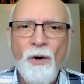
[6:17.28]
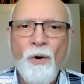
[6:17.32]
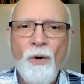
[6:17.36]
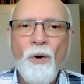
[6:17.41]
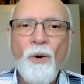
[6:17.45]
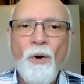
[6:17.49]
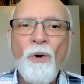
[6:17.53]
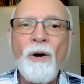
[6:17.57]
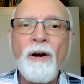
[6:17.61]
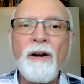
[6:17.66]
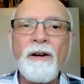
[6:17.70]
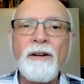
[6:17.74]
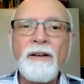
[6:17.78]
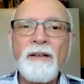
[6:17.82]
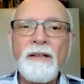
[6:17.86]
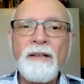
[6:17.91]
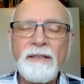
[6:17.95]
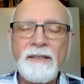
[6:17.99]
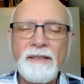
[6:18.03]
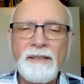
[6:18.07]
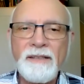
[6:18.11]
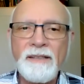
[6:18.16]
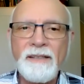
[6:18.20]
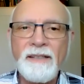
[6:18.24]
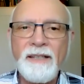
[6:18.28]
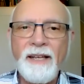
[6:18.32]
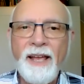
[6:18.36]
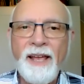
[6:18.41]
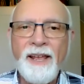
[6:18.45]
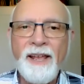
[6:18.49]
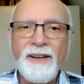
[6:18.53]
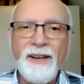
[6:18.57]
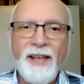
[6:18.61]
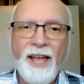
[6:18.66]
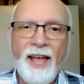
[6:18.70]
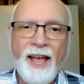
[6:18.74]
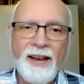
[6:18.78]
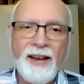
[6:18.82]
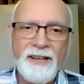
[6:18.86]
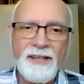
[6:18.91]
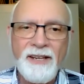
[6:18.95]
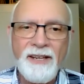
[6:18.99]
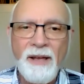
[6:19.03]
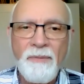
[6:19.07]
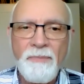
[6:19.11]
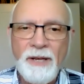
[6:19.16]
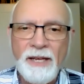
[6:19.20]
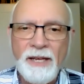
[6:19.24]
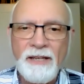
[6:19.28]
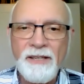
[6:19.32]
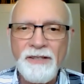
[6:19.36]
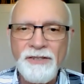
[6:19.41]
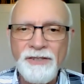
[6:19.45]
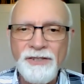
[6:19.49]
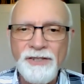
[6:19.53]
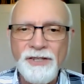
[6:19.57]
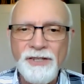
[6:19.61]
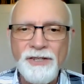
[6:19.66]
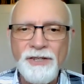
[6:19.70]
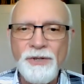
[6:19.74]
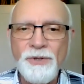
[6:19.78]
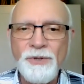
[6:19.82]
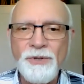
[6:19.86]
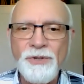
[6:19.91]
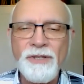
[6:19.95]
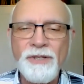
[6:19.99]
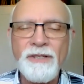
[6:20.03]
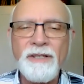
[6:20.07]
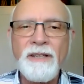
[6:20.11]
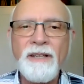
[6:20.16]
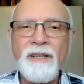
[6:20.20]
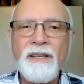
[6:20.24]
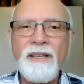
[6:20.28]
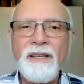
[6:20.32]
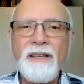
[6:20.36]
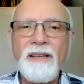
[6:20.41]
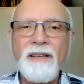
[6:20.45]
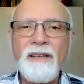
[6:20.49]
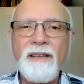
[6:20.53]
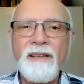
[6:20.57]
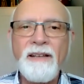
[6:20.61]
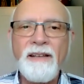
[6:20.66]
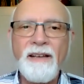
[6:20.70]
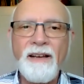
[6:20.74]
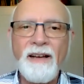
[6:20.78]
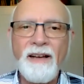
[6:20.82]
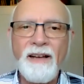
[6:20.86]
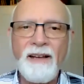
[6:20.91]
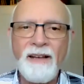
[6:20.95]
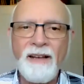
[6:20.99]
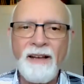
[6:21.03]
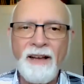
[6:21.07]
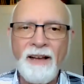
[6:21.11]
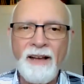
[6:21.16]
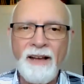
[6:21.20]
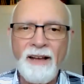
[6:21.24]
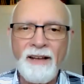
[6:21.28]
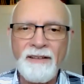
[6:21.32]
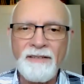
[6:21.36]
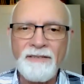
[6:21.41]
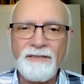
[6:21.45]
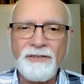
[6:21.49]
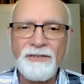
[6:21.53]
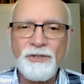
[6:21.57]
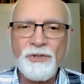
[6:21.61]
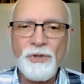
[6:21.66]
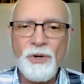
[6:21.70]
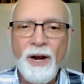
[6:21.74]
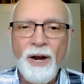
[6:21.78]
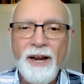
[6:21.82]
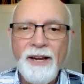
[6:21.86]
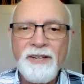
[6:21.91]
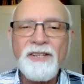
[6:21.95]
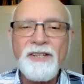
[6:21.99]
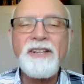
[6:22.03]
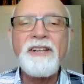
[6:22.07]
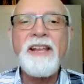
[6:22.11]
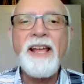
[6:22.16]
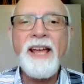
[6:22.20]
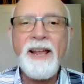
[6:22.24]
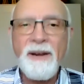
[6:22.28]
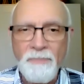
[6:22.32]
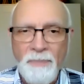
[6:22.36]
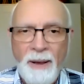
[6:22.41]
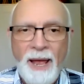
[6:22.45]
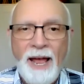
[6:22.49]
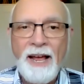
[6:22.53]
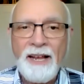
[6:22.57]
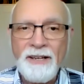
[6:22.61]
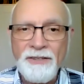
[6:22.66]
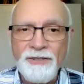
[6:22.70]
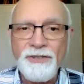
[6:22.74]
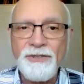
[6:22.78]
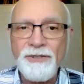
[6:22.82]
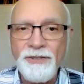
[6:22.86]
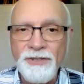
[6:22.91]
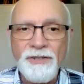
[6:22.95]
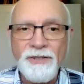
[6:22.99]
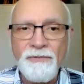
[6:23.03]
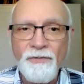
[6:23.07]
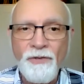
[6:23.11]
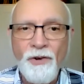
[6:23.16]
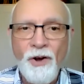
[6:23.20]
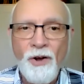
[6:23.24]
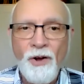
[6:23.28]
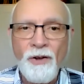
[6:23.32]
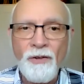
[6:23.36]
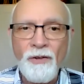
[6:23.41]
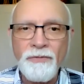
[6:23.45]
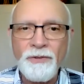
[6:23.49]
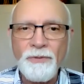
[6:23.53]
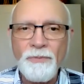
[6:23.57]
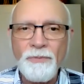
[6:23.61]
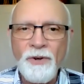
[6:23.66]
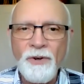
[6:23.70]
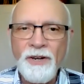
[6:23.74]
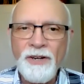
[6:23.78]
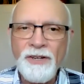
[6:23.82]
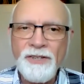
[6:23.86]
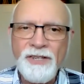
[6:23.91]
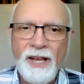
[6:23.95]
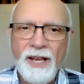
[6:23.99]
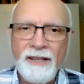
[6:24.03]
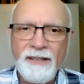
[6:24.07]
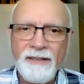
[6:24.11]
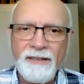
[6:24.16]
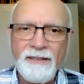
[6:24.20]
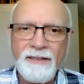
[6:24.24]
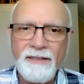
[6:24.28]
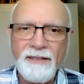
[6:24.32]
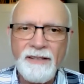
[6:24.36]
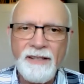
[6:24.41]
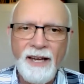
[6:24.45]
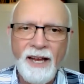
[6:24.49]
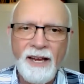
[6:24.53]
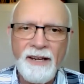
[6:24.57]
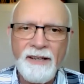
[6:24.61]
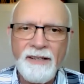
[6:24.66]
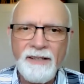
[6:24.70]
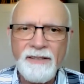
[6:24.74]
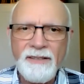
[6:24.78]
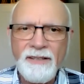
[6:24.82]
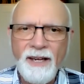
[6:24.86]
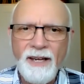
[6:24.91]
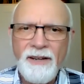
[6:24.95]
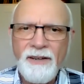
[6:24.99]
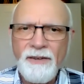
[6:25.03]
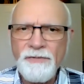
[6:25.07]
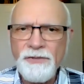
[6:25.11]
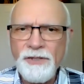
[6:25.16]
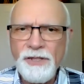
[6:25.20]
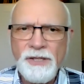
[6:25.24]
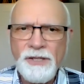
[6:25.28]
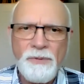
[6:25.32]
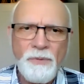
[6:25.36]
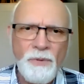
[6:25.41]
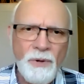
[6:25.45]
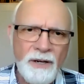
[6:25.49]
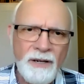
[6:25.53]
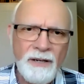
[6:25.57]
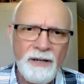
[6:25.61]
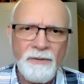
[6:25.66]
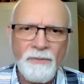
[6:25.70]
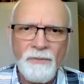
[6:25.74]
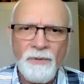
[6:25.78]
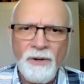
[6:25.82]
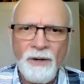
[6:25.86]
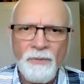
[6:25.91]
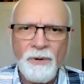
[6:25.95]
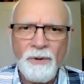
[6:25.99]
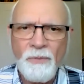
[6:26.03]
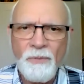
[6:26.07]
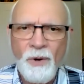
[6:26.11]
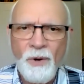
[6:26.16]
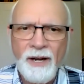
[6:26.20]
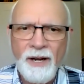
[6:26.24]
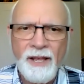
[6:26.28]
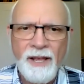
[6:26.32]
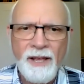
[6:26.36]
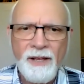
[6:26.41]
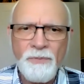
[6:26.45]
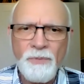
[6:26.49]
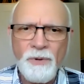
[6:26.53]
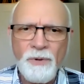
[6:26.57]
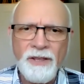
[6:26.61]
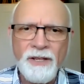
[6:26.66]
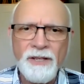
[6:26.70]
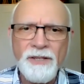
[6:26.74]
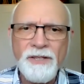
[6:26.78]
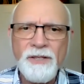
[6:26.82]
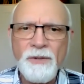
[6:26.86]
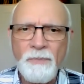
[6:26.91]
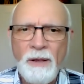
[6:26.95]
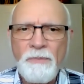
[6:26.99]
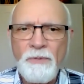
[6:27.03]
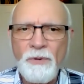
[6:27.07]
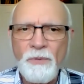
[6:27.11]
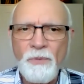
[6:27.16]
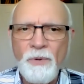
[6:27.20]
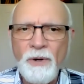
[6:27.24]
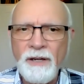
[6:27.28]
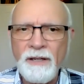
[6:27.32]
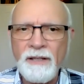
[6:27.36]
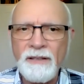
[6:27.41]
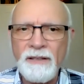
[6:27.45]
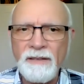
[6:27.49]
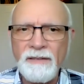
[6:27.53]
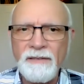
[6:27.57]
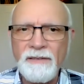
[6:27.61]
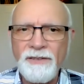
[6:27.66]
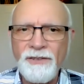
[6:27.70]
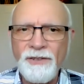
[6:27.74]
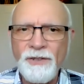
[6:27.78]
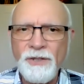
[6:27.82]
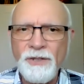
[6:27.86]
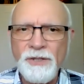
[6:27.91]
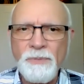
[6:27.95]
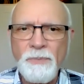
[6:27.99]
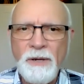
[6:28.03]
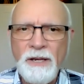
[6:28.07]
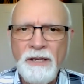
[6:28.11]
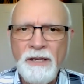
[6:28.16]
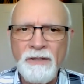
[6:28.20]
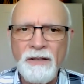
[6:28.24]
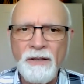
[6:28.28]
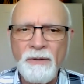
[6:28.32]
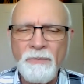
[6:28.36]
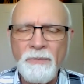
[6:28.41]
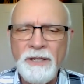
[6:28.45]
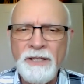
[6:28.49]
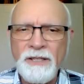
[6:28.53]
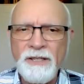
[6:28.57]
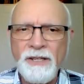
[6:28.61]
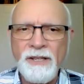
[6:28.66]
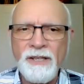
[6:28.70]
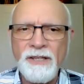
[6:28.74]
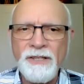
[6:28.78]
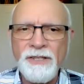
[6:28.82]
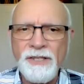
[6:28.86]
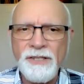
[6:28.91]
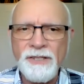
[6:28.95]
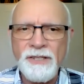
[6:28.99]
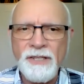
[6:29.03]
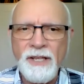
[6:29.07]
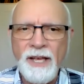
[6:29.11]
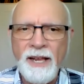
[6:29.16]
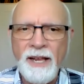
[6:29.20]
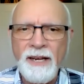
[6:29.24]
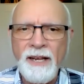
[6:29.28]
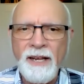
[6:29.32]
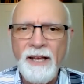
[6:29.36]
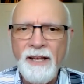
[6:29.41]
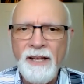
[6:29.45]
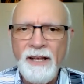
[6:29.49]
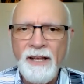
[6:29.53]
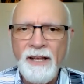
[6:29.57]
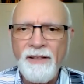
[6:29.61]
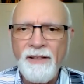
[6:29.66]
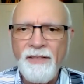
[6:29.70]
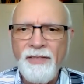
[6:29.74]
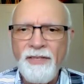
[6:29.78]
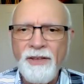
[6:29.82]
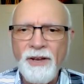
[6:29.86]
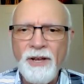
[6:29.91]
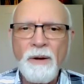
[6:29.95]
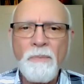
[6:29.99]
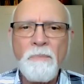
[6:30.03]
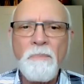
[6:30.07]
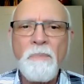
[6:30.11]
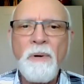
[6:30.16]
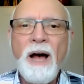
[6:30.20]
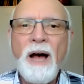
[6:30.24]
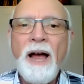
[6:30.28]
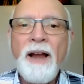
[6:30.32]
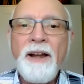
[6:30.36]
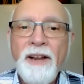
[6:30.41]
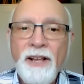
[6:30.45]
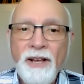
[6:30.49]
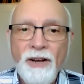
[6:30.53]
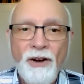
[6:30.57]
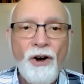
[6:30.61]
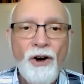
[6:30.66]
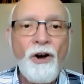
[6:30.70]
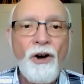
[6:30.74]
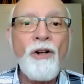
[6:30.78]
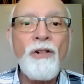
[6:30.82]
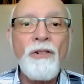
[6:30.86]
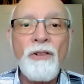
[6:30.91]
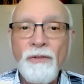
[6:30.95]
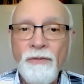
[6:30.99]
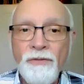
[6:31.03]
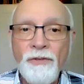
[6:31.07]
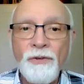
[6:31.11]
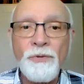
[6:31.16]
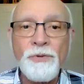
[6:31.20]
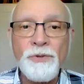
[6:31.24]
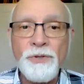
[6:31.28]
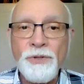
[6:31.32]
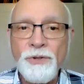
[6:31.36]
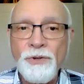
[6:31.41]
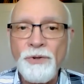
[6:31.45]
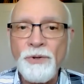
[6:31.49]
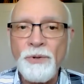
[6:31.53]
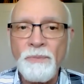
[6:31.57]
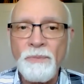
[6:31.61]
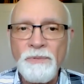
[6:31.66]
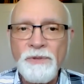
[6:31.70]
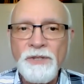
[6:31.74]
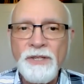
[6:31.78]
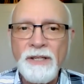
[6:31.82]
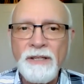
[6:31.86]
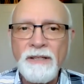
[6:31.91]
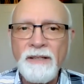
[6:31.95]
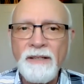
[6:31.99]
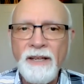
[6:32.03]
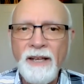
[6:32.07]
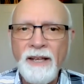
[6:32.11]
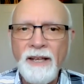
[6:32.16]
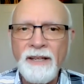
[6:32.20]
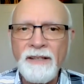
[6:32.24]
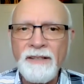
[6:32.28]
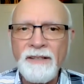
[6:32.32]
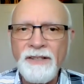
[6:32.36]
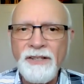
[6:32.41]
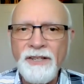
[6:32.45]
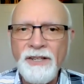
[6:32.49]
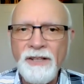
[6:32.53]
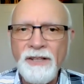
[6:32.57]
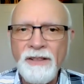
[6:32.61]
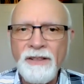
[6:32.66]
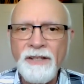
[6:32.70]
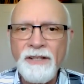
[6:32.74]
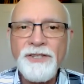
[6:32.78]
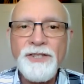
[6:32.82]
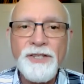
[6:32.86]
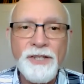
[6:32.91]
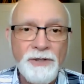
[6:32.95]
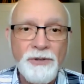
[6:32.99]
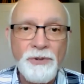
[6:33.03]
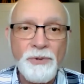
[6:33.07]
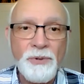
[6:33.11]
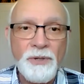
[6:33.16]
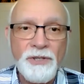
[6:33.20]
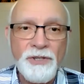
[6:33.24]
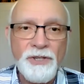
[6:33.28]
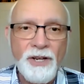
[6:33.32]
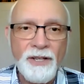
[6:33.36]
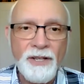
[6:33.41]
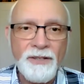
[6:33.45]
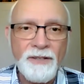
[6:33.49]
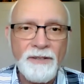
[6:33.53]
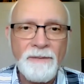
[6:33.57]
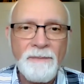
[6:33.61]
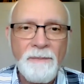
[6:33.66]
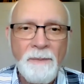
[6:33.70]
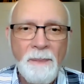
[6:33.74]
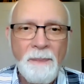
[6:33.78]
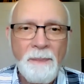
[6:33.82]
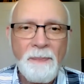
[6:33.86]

or an academic institution trying to get pastors involved. Whereas I kind of see where we want to head with this, and maybe where you can speak a little bit to this, is that the combining all of those groups and listening to each other.